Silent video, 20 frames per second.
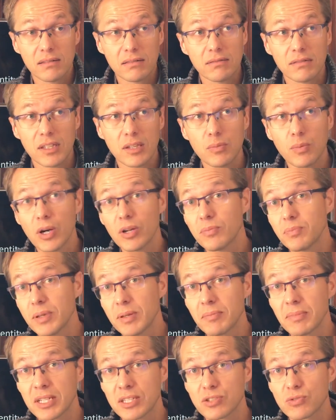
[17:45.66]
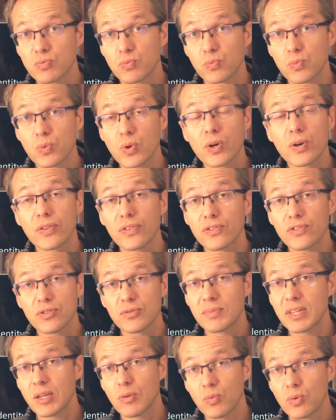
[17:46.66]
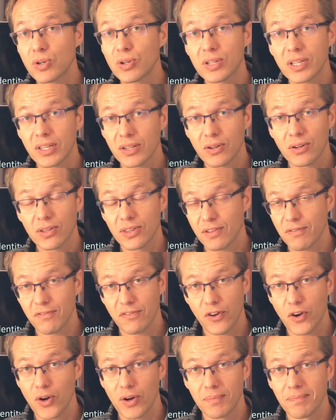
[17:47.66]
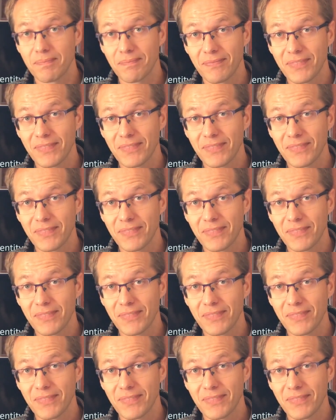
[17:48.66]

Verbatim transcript: he won't be much worth to me working on the farm.